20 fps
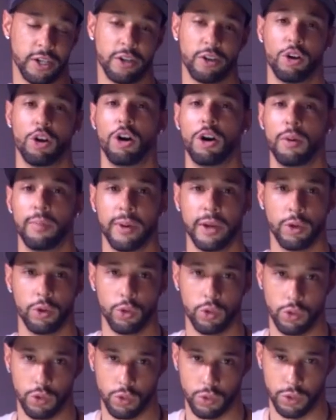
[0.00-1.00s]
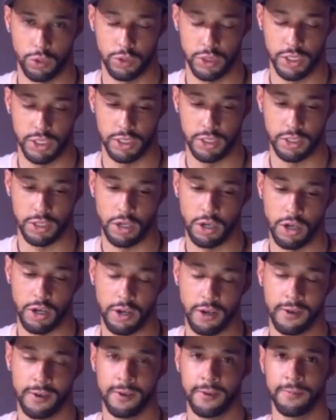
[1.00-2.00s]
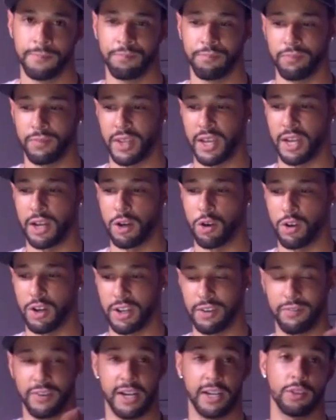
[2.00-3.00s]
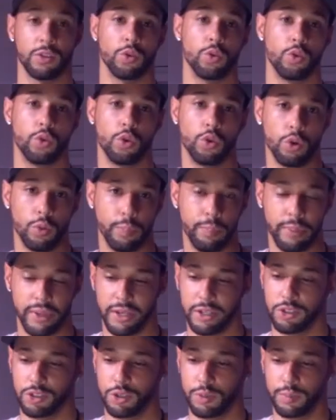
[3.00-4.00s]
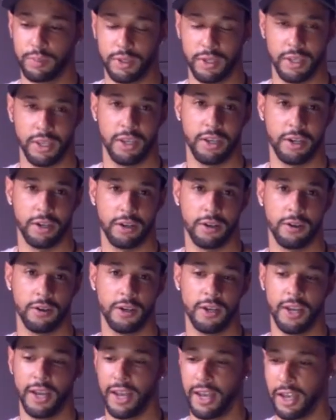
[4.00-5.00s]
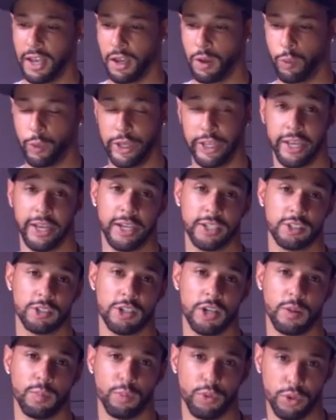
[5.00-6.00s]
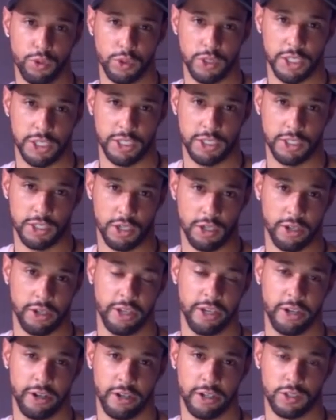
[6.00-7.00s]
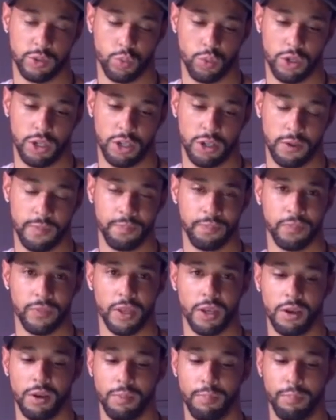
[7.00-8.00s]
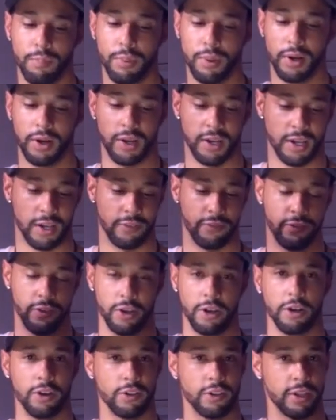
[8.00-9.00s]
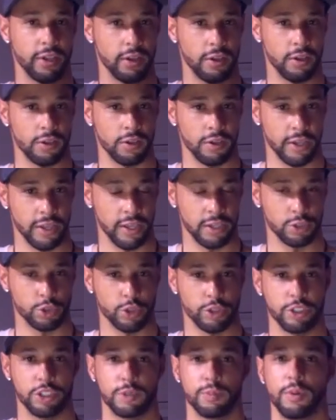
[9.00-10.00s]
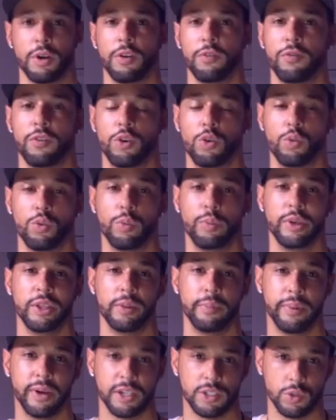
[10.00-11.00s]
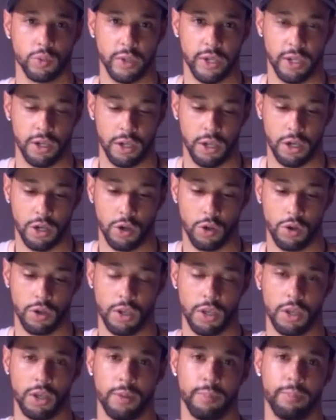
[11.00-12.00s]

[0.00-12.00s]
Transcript: done all my Google routines on. Now I've got the Google Pixelbook here and we can set up routines on here as well but I figured the Android smartphone will be the best way to go